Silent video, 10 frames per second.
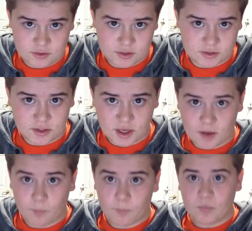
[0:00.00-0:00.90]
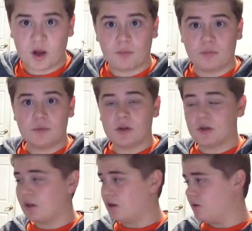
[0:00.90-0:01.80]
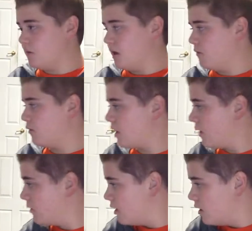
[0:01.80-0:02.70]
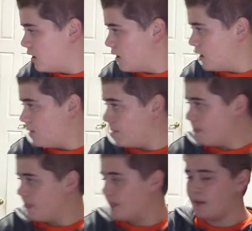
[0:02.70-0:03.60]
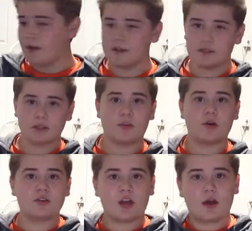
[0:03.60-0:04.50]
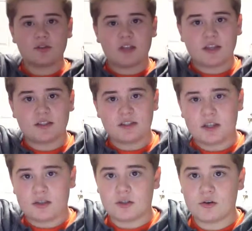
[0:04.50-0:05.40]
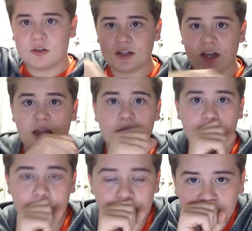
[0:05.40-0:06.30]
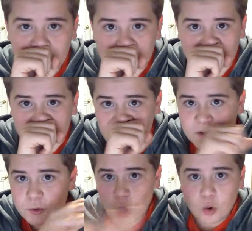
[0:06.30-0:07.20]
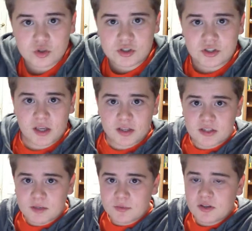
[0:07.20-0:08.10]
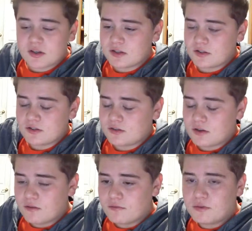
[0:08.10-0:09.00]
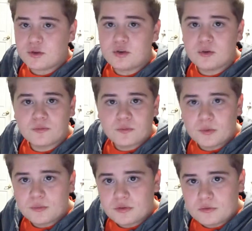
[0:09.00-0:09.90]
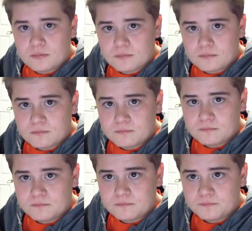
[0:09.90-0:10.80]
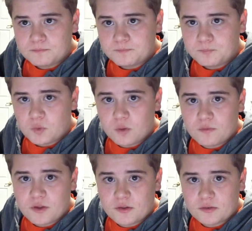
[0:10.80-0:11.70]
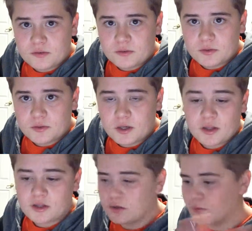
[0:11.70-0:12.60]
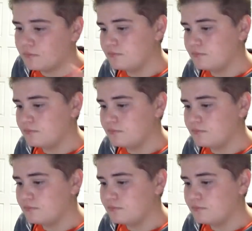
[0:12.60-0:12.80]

It's just a game. I'm gonna get hate for that. And to the person I was texting during the game, don't just like a team because of their uniforms. No offense. I like you.